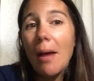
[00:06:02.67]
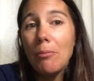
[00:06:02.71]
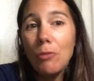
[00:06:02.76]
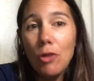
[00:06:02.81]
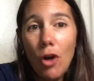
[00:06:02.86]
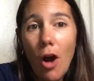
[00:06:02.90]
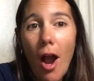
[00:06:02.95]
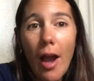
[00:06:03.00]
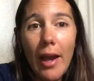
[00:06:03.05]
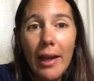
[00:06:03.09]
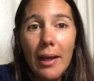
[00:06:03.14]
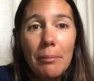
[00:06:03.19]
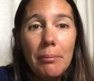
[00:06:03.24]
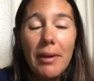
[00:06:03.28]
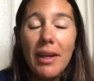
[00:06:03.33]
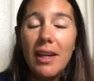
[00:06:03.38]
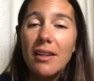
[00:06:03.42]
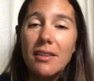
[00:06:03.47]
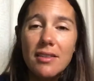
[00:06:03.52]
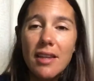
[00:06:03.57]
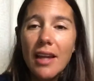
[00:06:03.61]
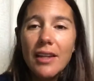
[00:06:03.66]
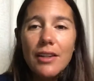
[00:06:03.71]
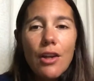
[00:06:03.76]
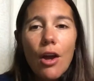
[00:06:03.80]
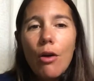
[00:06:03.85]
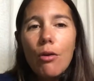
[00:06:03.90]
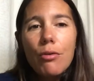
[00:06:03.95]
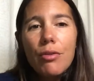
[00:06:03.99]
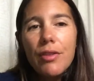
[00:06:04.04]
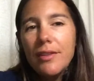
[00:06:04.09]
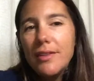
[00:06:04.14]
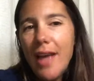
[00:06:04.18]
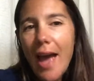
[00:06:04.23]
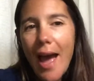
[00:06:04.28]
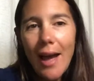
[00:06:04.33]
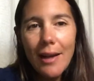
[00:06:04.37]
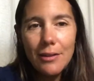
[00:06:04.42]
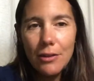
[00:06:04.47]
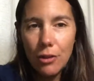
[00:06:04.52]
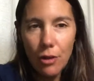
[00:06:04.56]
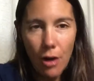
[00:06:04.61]
I'm crying because I know the
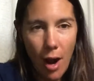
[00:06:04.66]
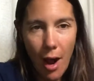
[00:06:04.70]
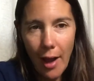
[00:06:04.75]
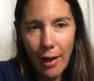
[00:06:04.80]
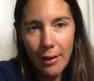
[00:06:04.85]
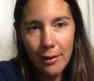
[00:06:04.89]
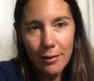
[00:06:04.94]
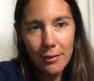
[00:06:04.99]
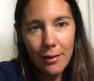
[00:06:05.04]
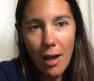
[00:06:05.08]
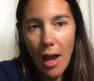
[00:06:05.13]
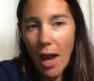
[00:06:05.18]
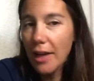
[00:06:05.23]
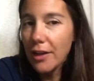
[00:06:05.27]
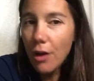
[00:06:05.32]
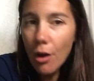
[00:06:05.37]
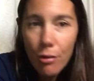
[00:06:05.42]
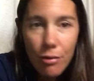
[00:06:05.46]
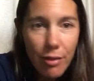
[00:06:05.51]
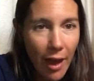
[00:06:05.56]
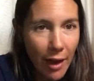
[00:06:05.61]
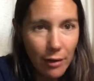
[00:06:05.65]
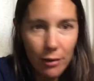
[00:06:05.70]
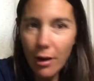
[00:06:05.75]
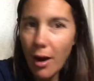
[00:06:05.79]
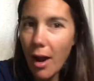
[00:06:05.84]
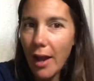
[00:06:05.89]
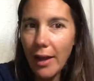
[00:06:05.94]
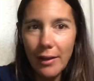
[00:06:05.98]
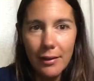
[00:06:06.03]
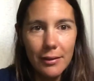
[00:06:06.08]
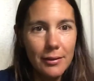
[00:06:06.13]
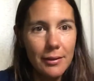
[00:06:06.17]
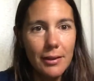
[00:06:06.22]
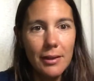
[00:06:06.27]
dad cry. I know that cry.